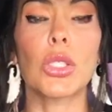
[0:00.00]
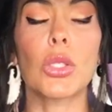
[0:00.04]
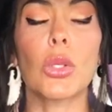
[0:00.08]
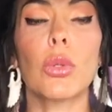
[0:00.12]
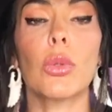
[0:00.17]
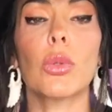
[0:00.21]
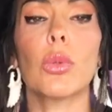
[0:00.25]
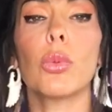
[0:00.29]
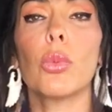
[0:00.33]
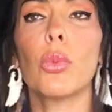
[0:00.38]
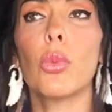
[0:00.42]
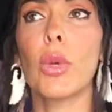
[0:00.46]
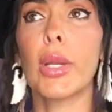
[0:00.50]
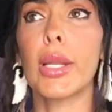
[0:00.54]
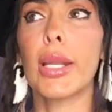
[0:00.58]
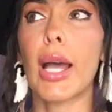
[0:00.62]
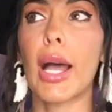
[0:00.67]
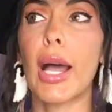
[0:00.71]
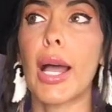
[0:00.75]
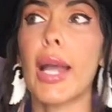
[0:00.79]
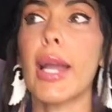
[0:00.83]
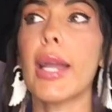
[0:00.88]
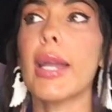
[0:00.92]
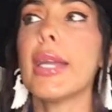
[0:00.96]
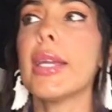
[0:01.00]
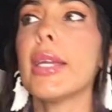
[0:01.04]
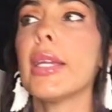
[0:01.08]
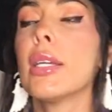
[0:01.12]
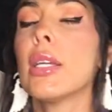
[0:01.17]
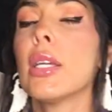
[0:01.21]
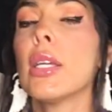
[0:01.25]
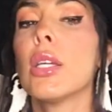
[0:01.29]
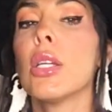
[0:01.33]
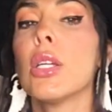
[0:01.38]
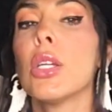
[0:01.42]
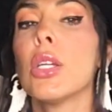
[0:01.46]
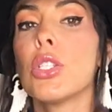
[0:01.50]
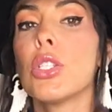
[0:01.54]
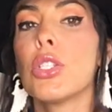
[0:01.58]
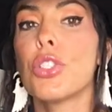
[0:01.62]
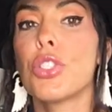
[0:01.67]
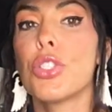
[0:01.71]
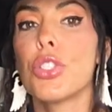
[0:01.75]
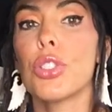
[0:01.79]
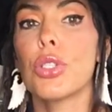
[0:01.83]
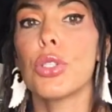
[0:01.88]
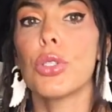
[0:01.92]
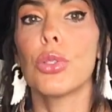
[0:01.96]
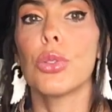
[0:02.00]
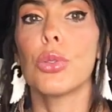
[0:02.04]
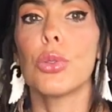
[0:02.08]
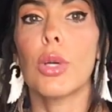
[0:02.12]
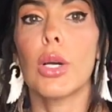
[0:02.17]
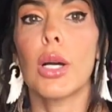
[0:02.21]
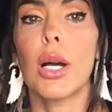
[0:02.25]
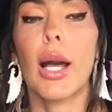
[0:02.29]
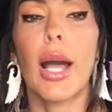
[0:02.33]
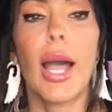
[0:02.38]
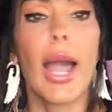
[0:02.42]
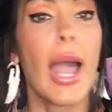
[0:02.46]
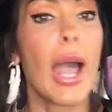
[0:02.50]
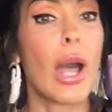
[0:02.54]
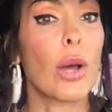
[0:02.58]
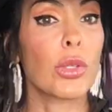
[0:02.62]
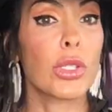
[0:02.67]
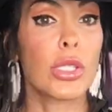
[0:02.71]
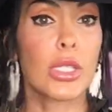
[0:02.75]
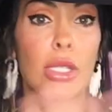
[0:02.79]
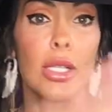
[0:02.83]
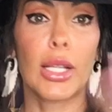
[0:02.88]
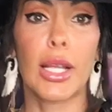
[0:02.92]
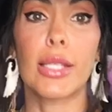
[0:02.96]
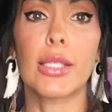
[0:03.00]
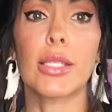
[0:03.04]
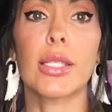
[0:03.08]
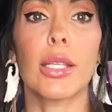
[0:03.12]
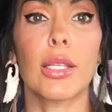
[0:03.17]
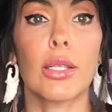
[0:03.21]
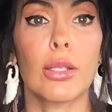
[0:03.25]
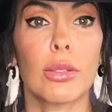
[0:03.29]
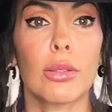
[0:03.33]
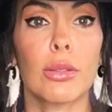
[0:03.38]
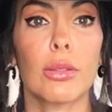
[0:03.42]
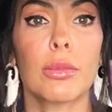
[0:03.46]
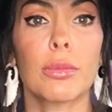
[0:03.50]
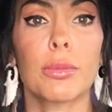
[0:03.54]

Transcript: So when I do a house cleansing,